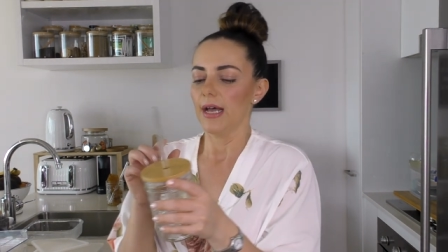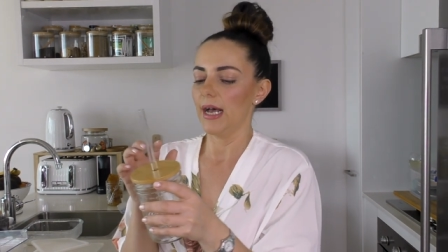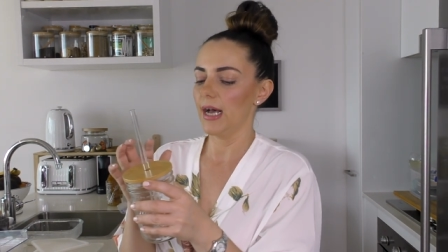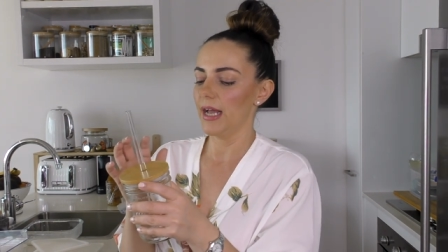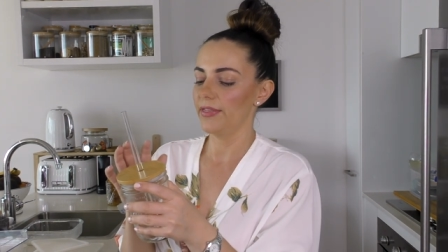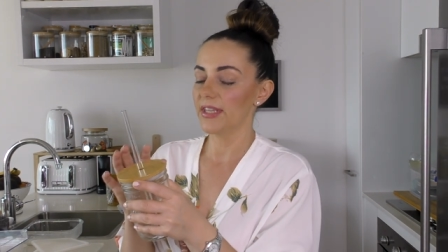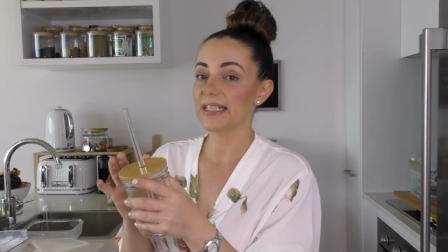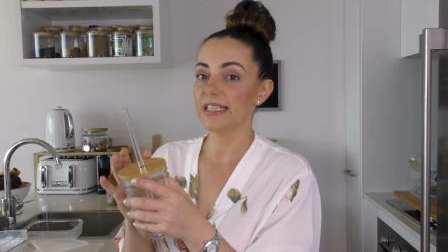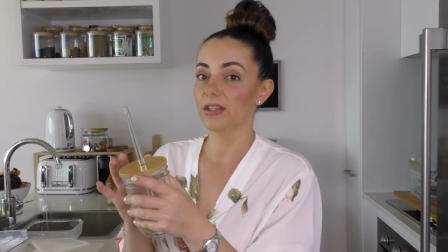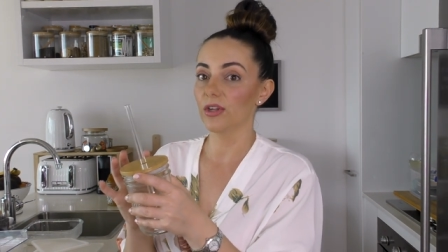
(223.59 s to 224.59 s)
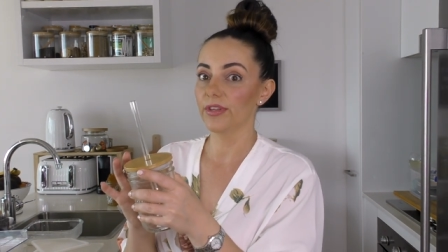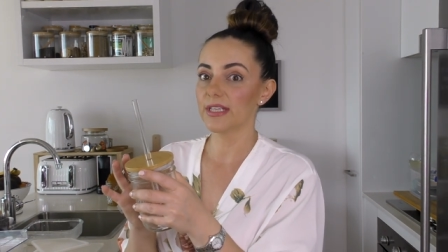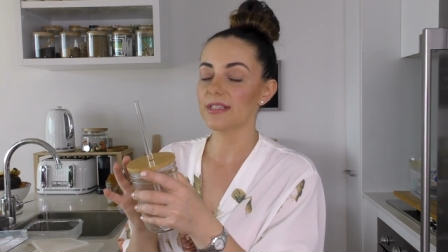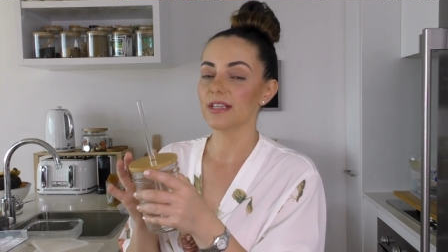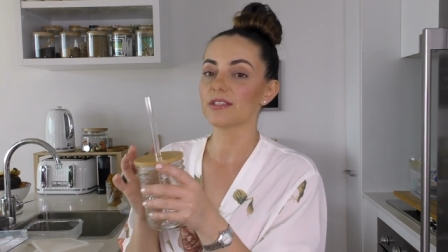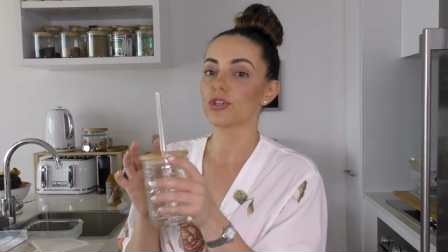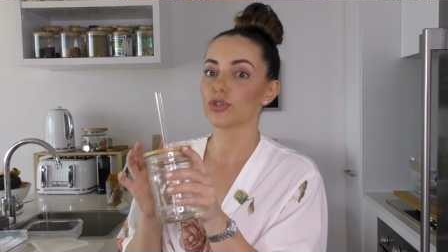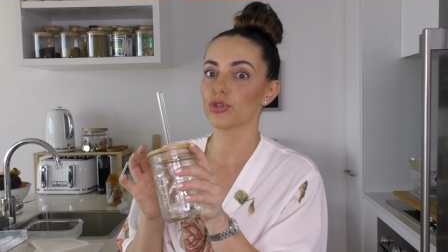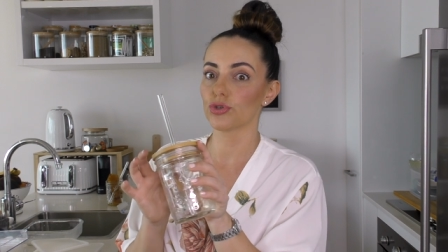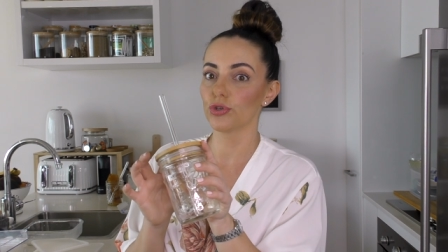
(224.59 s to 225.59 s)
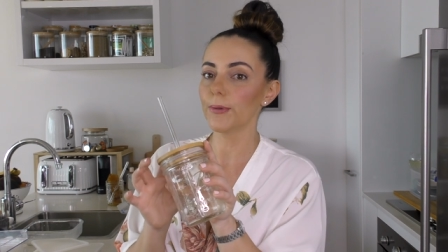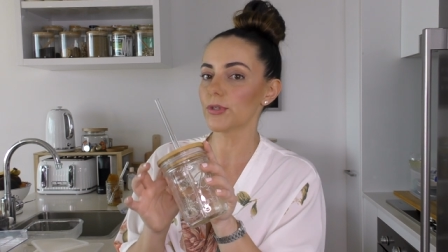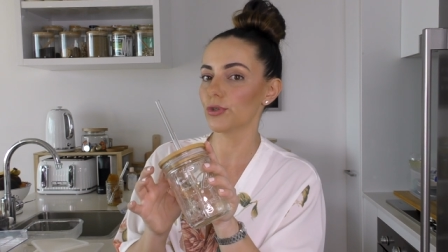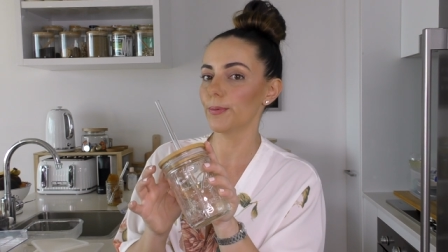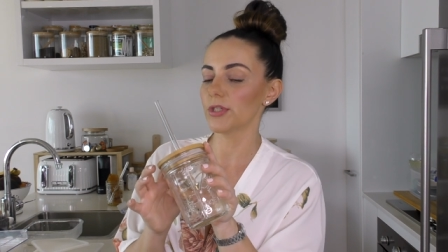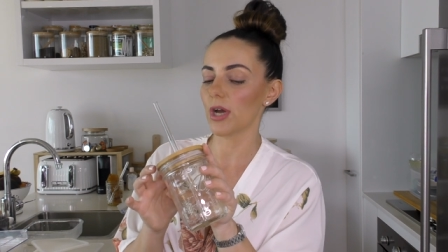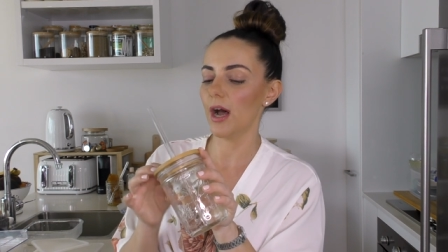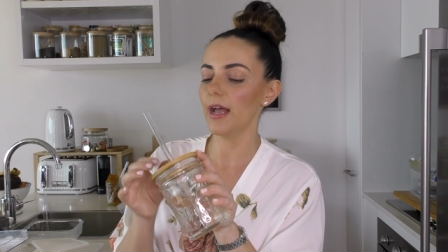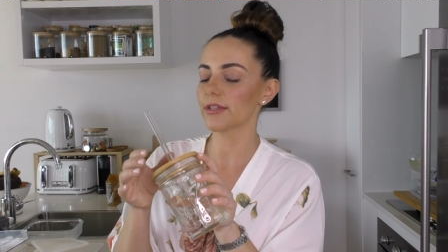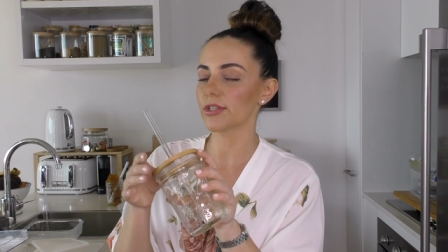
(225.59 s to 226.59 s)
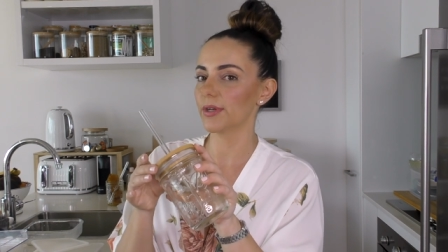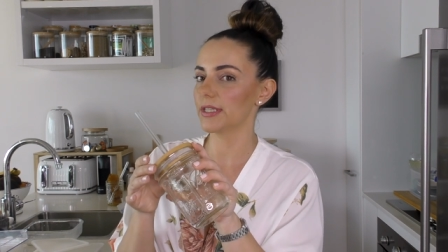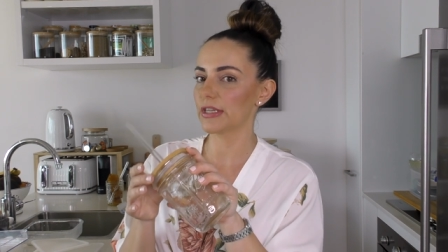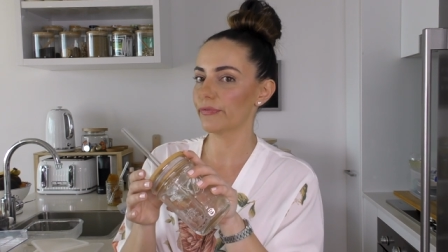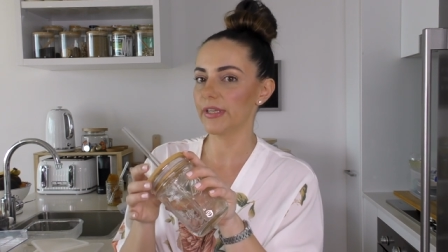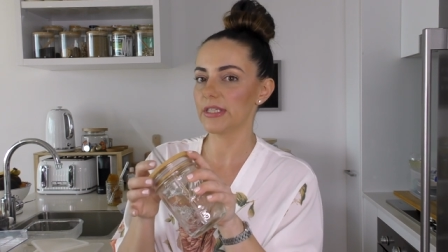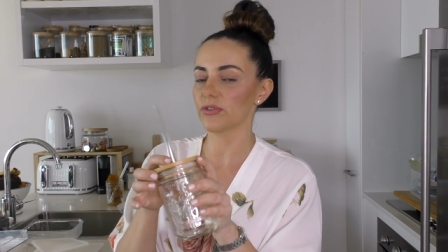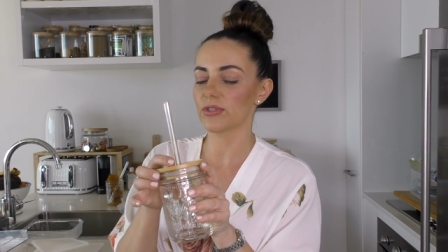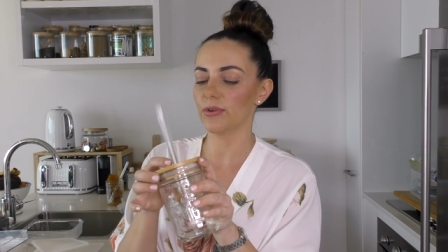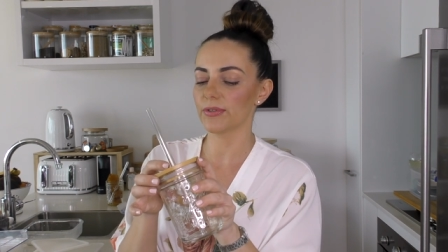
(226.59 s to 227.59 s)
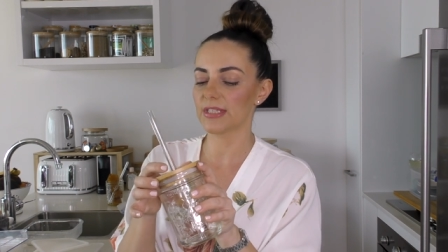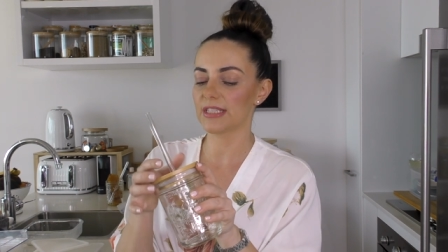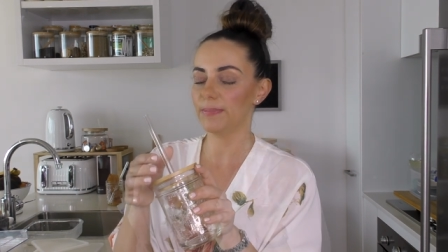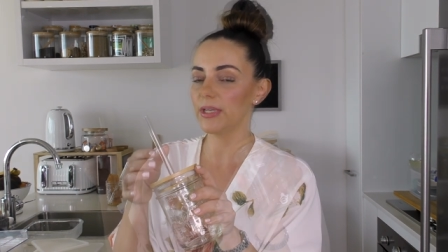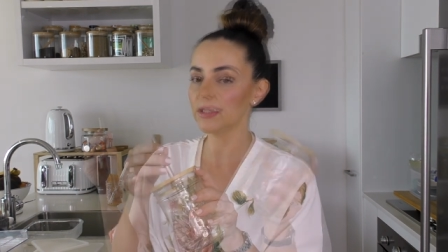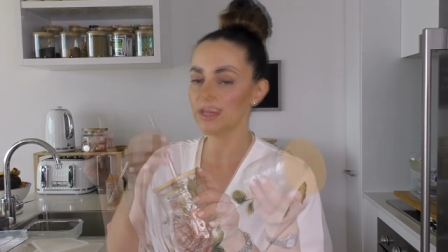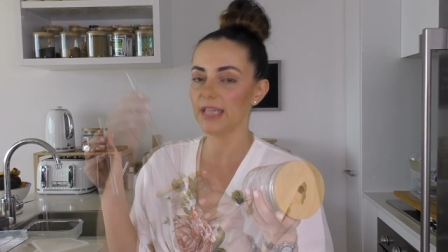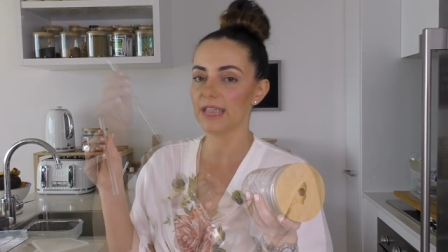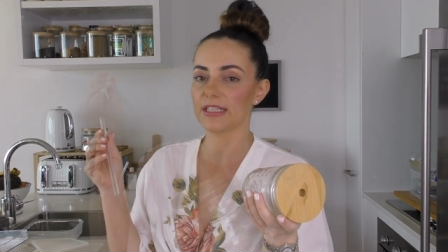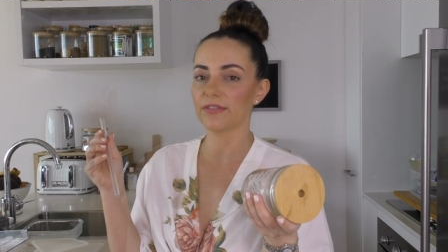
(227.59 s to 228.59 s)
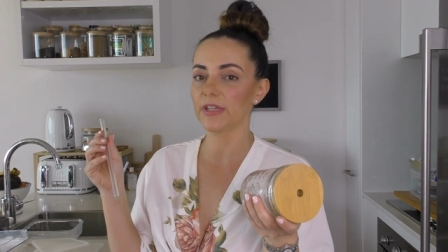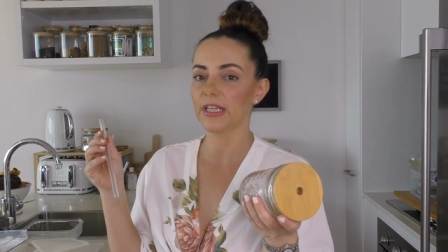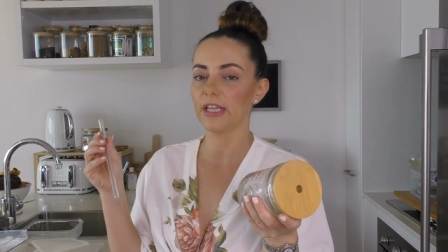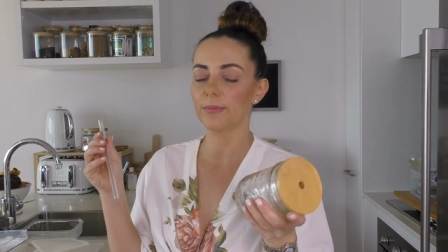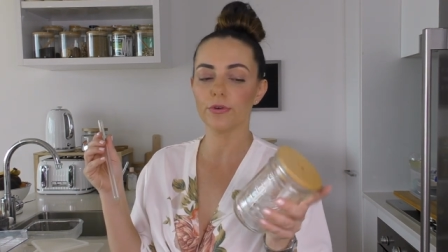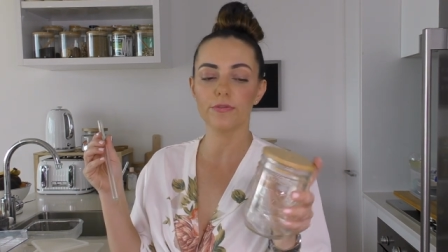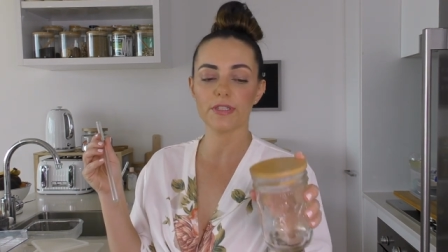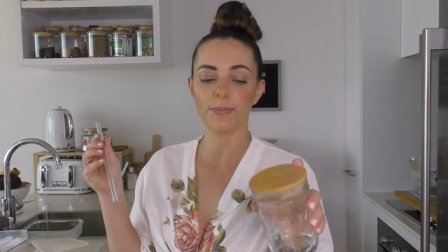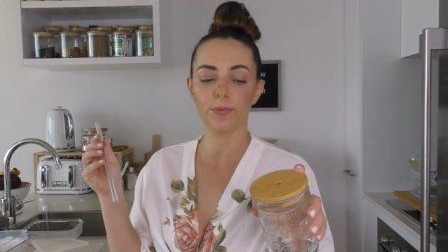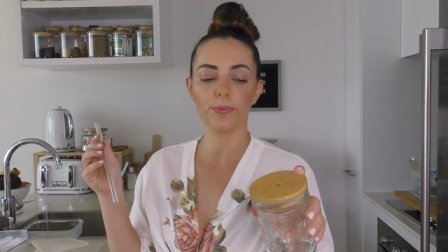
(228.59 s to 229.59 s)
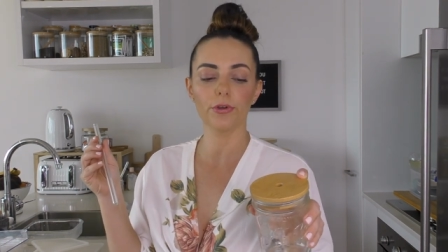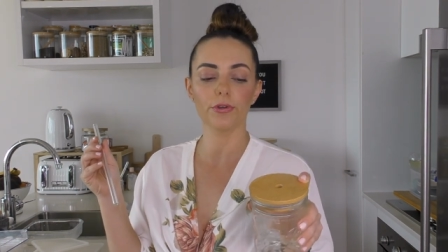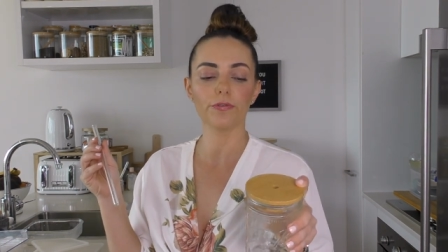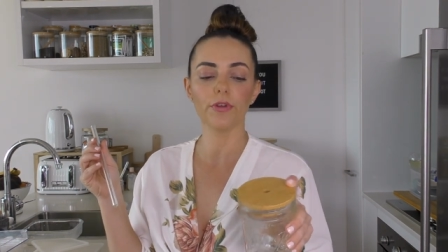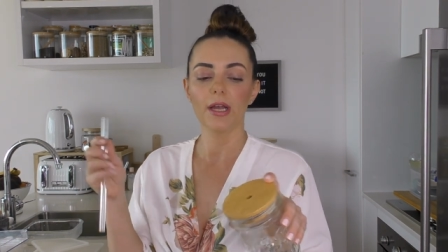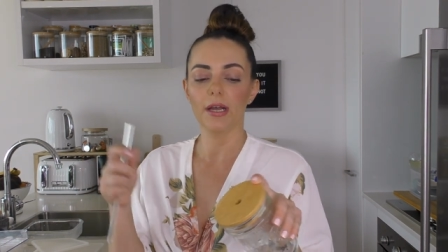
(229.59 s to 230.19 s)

Uh, and the seal on this is super, super tight, so it definitely does not spill. It's definitely leak proof, spill proof,